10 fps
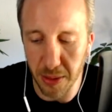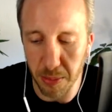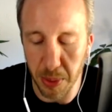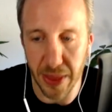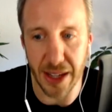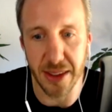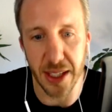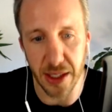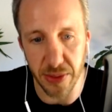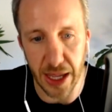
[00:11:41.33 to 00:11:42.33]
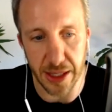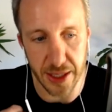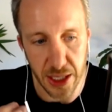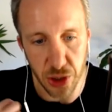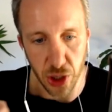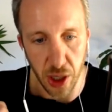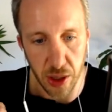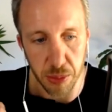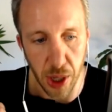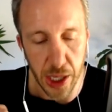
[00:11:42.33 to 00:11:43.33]
but that t that
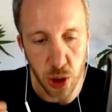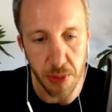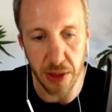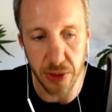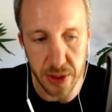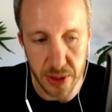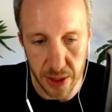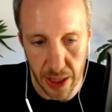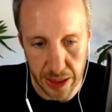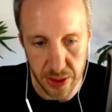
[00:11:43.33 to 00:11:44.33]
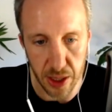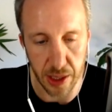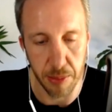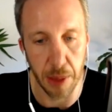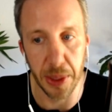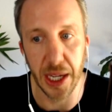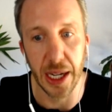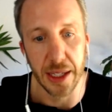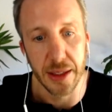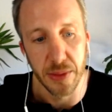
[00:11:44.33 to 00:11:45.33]
t-shirt brand you may have visited that site it might be
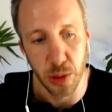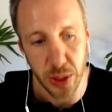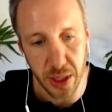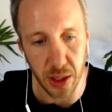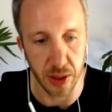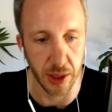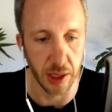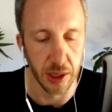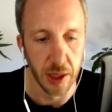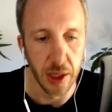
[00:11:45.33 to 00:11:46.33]
connected tv retargeting